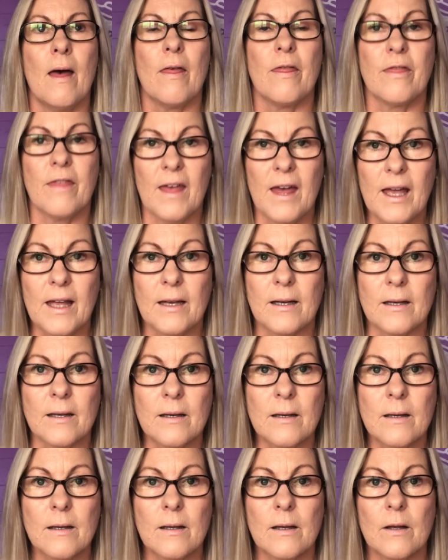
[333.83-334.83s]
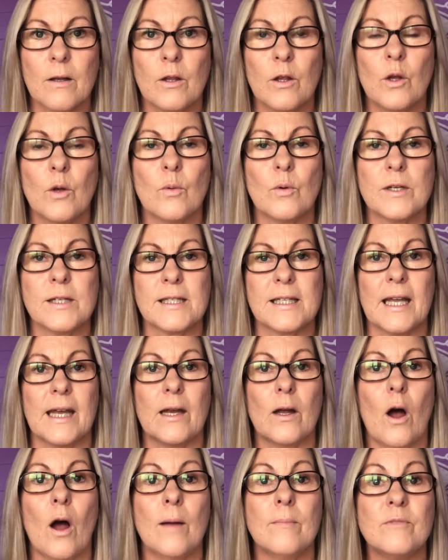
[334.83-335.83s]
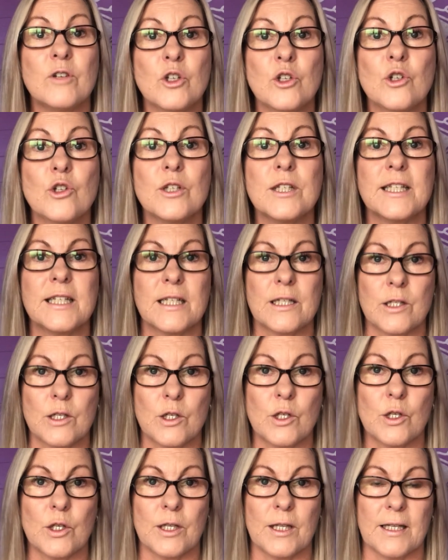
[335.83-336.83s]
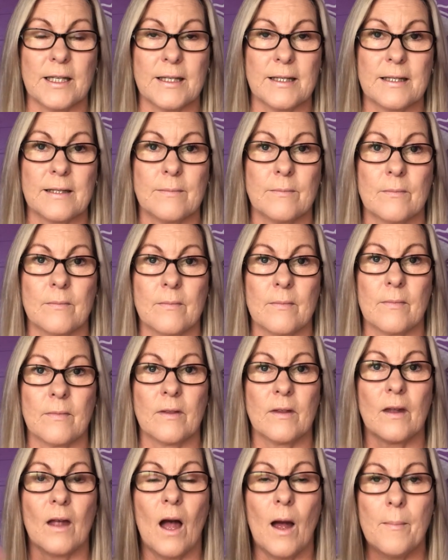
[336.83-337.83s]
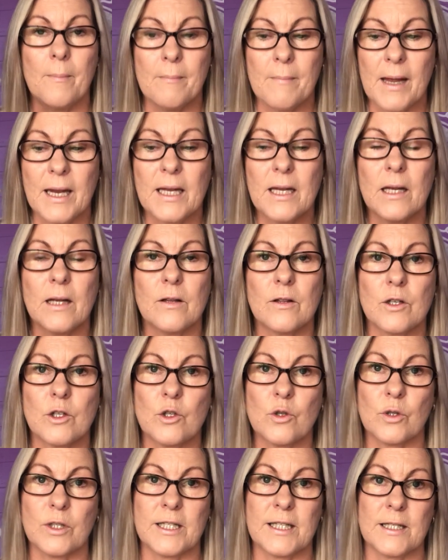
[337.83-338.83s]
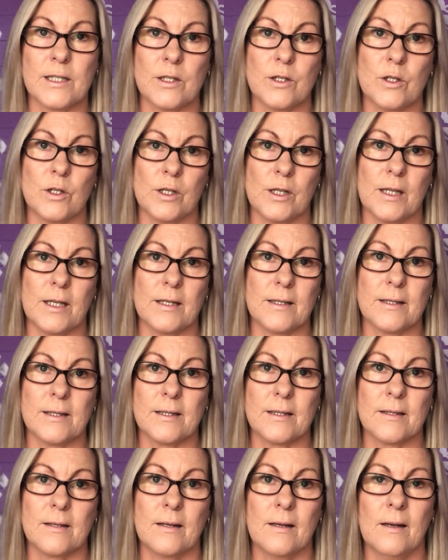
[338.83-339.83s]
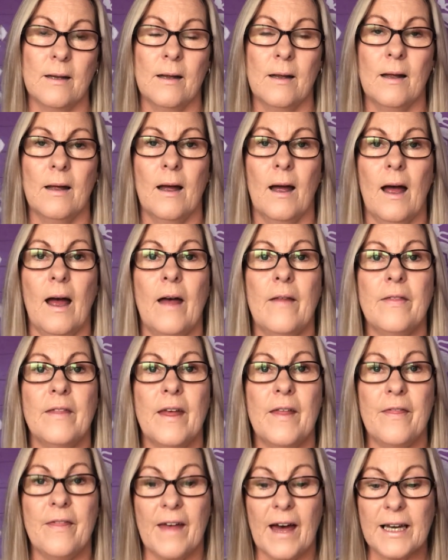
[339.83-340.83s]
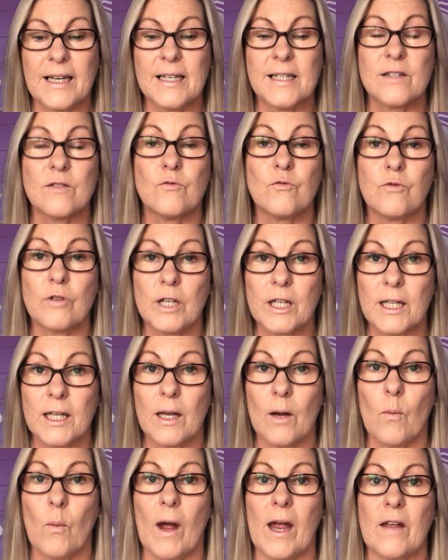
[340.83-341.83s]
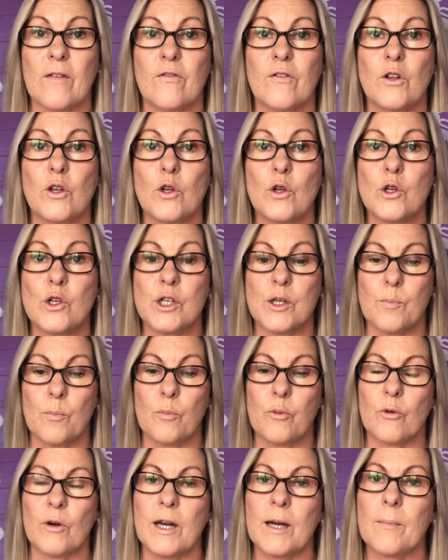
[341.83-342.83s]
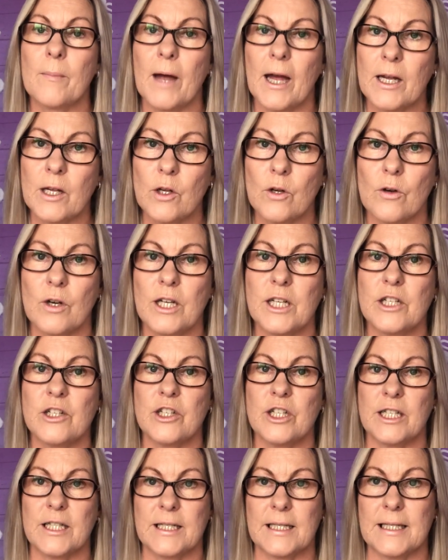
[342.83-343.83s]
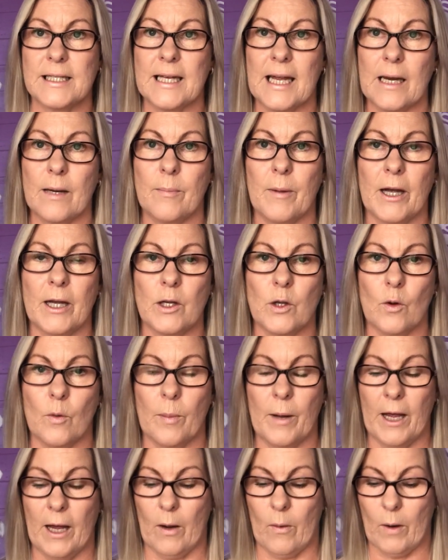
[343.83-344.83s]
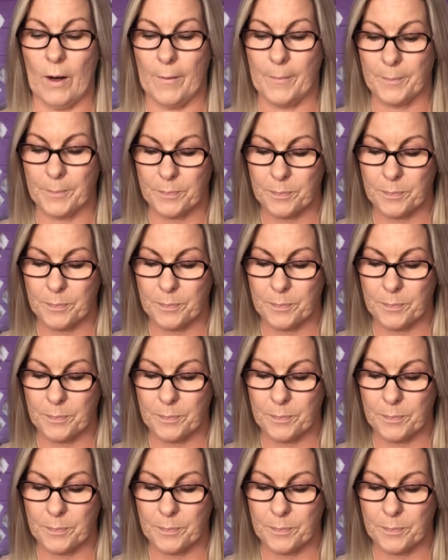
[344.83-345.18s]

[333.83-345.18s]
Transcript: then you would say, I'm choosing to do this. I'm making the choice to do this. And then that is really a way for you to bring back your energy and to take back your power.